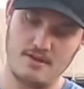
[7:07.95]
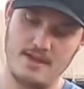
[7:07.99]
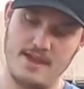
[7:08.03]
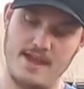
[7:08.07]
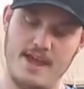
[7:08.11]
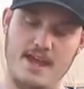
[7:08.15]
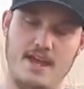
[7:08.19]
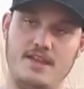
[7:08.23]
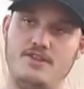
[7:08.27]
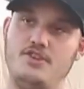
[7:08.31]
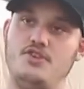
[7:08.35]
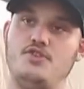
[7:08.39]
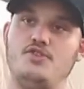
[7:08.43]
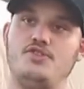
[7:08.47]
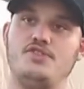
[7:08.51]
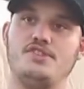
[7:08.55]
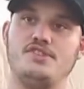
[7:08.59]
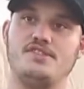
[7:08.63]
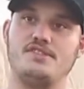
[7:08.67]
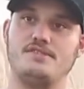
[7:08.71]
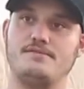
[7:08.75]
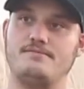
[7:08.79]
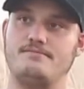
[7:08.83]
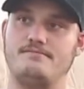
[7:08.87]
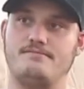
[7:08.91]
And you
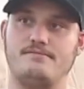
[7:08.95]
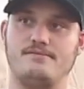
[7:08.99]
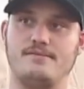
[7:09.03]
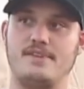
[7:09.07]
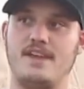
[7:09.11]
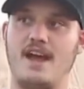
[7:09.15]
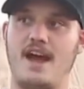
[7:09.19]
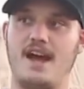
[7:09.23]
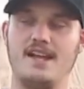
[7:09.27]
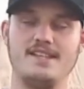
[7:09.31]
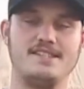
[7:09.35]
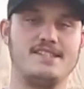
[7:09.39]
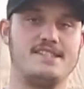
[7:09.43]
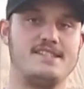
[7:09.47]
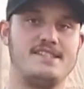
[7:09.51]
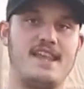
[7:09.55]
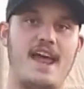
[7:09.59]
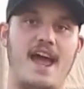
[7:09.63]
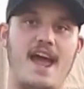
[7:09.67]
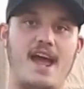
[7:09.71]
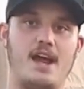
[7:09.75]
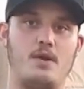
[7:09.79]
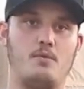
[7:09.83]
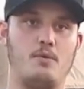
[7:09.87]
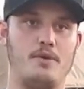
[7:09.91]
just got
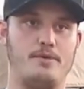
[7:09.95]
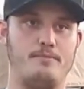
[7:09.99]
stacked